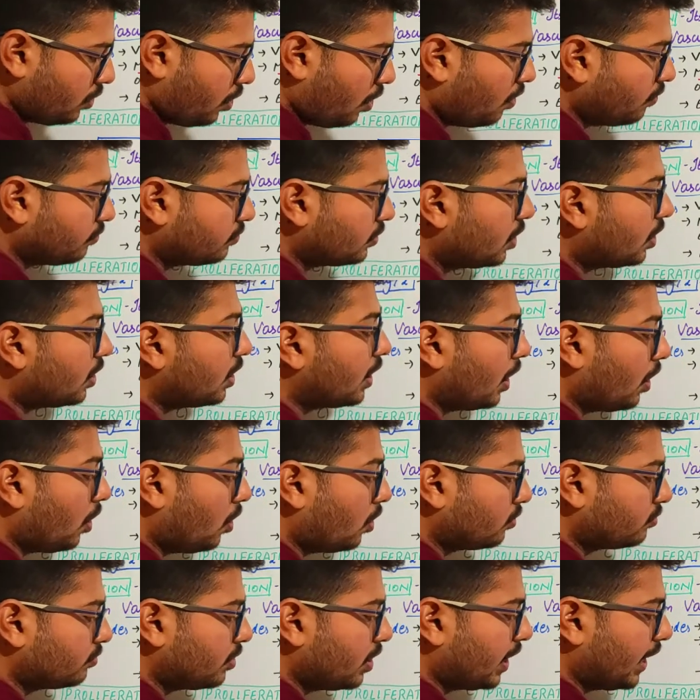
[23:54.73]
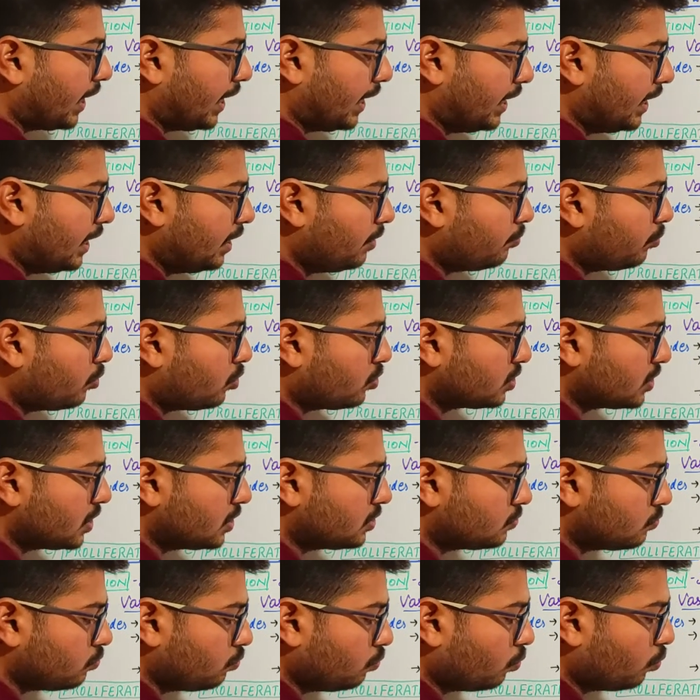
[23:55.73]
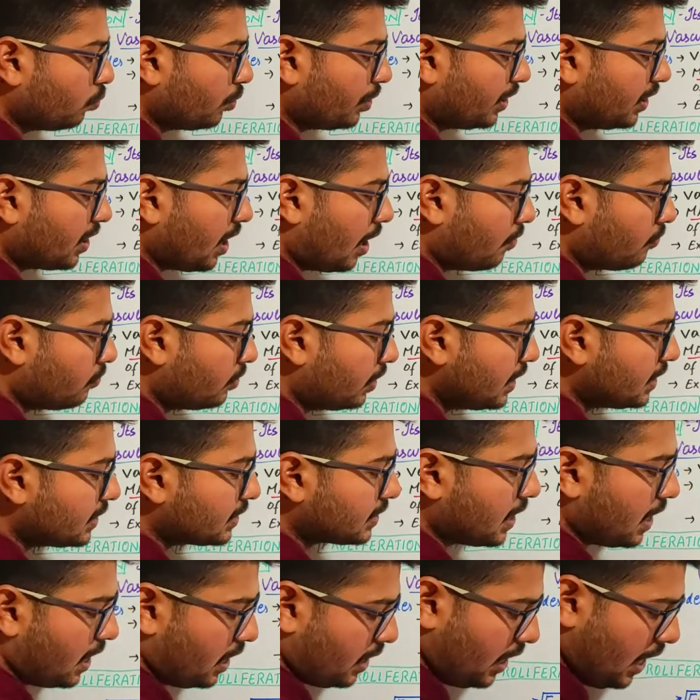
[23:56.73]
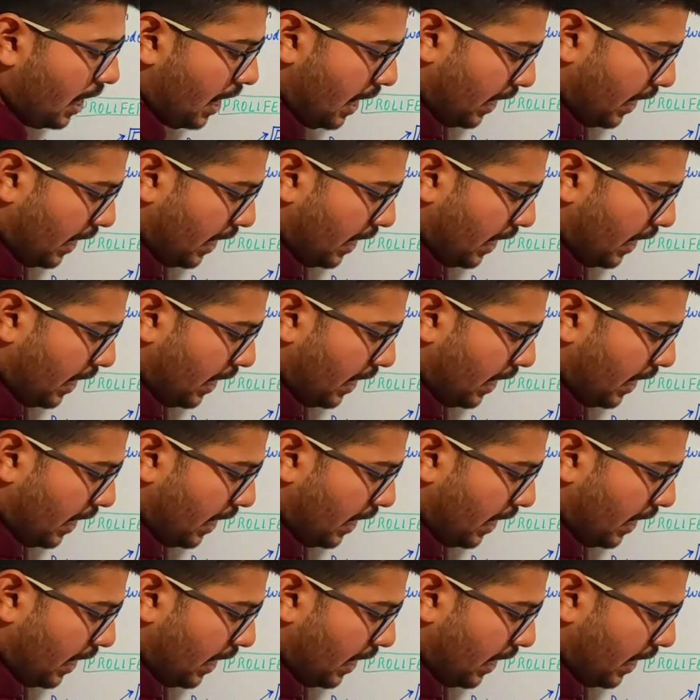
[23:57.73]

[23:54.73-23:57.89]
of the healing process without a scar.